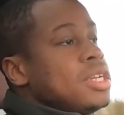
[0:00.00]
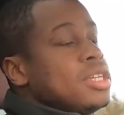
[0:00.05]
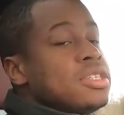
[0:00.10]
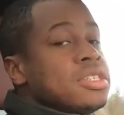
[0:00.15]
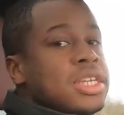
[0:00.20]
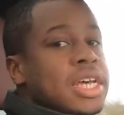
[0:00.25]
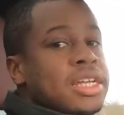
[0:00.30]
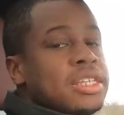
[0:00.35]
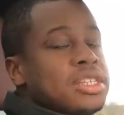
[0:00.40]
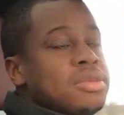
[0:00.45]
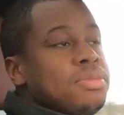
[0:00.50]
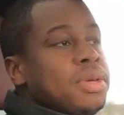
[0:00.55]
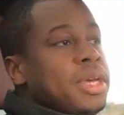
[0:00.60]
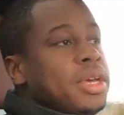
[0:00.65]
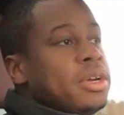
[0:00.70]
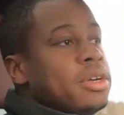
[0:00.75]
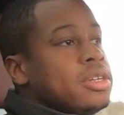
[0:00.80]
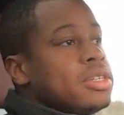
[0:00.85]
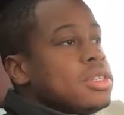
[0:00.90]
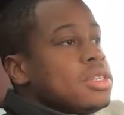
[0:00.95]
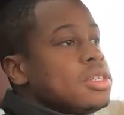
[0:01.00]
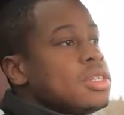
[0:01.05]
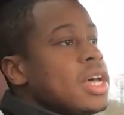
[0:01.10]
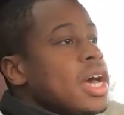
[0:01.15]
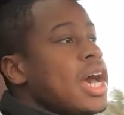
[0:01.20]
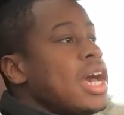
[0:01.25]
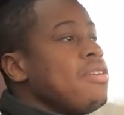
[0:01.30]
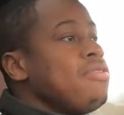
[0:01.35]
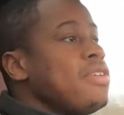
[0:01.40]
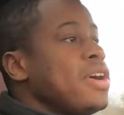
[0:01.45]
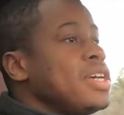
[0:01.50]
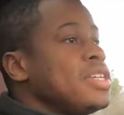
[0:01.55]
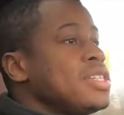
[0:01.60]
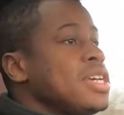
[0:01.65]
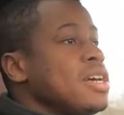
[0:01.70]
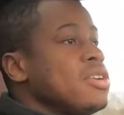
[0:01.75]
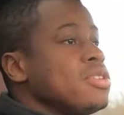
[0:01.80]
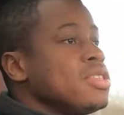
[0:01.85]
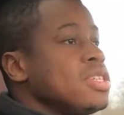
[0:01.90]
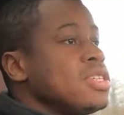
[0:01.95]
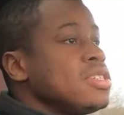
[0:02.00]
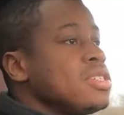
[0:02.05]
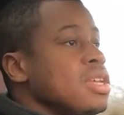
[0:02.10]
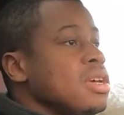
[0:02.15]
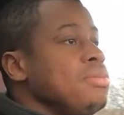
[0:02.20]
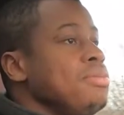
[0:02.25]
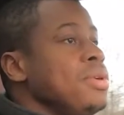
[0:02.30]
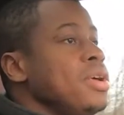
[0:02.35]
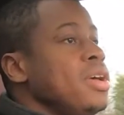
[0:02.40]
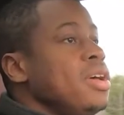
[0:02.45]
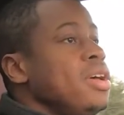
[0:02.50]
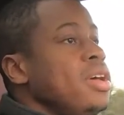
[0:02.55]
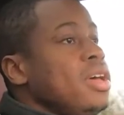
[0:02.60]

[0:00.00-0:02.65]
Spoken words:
it's 10 speakers. It's the hi-fi sound system.